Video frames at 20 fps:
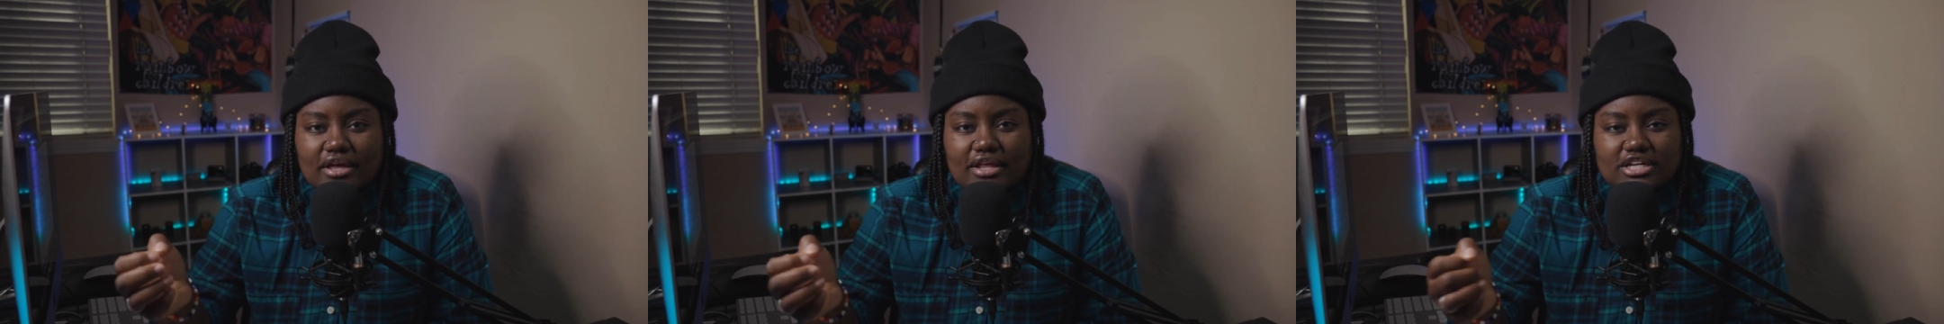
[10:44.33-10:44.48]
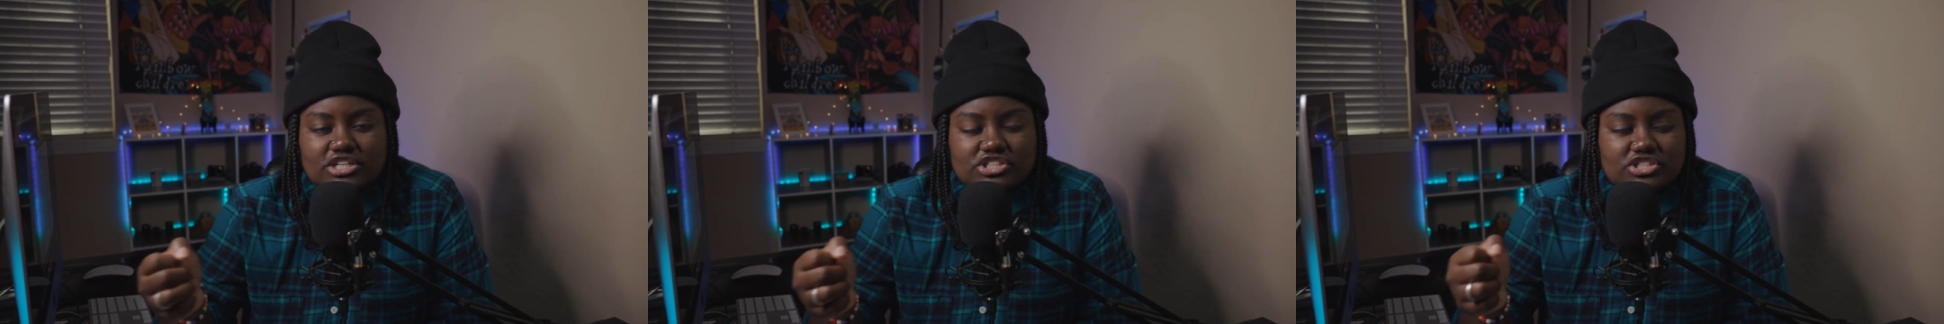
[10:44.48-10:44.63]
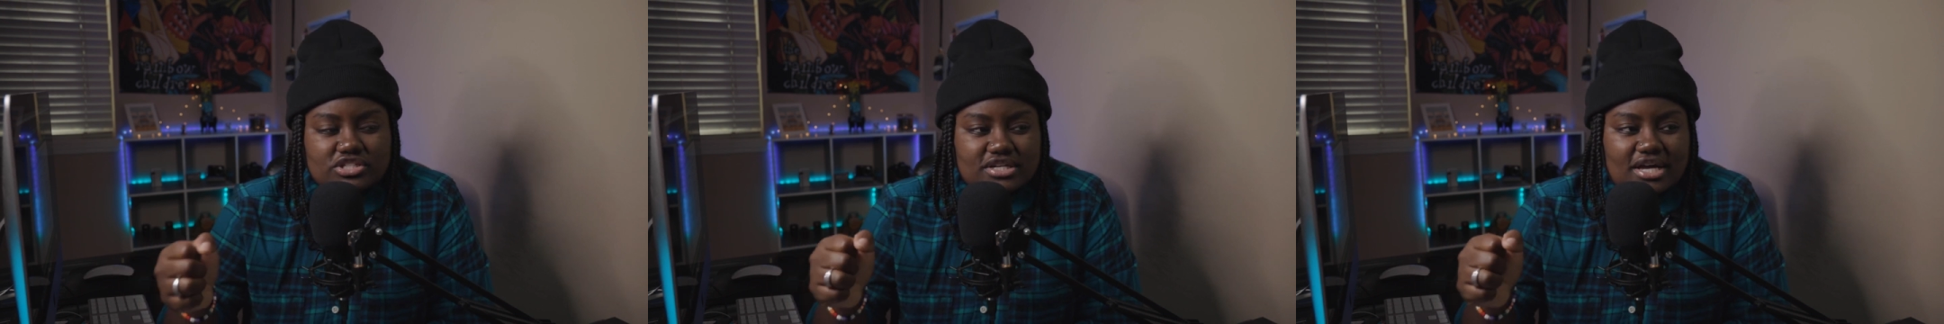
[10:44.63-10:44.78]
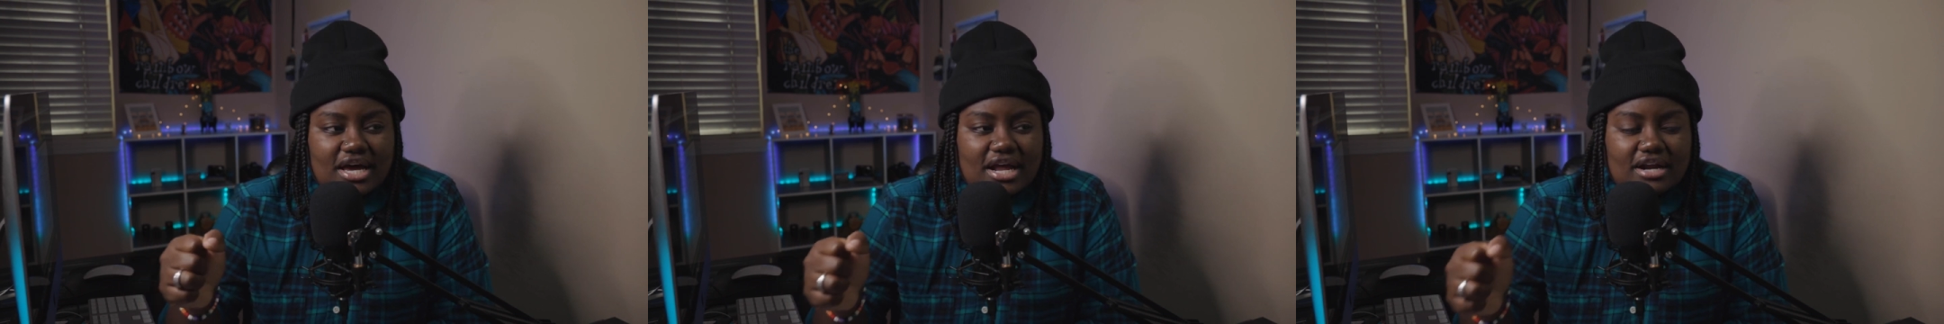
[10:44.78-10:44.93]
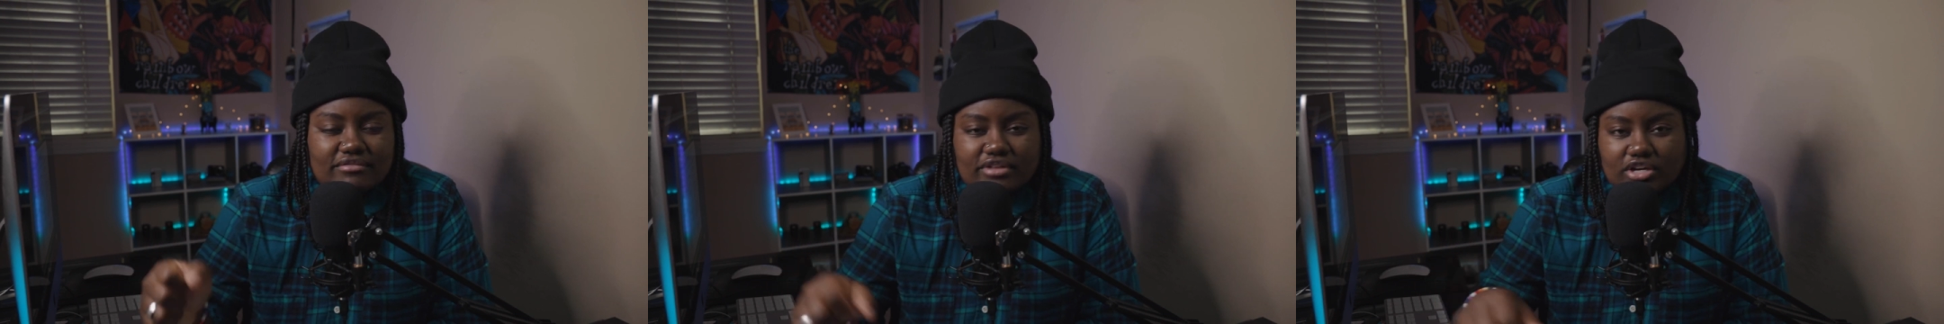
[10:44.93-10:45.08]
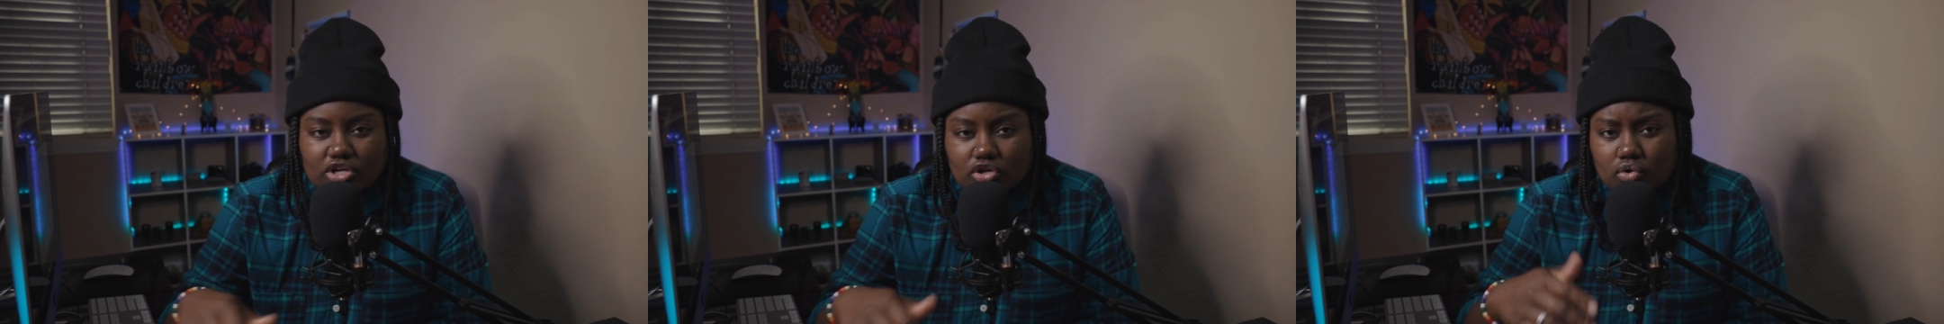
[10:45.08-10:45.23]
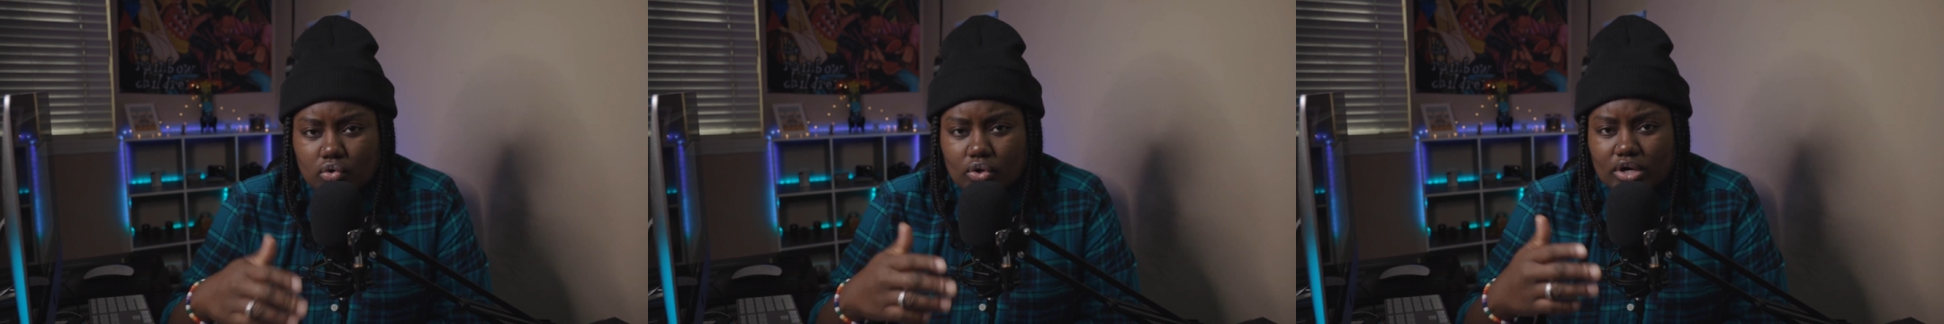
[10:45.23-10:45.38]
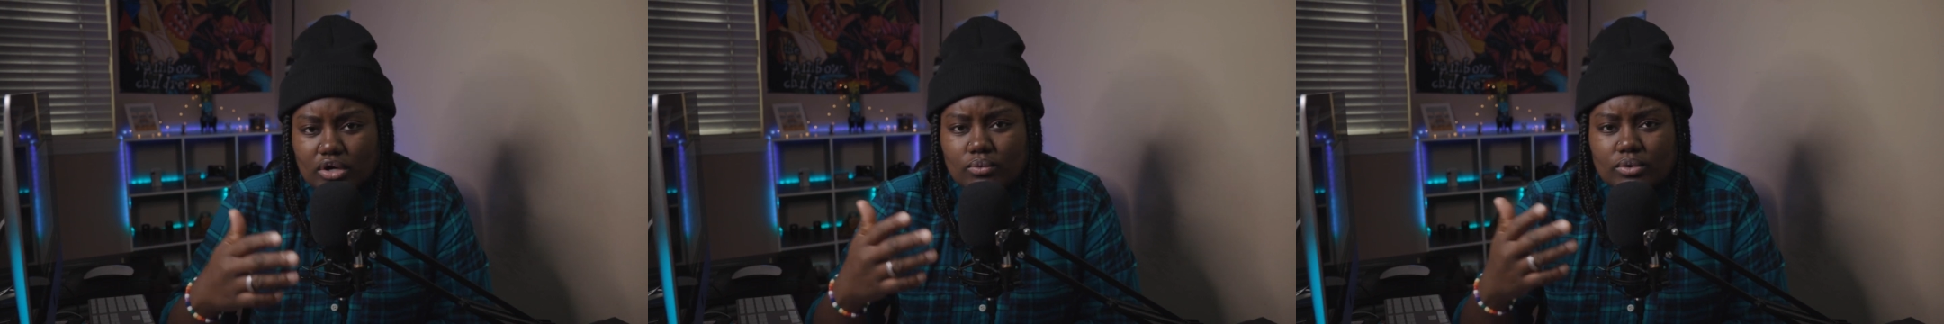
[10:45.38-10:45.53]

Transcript: and it's just kind of like a quick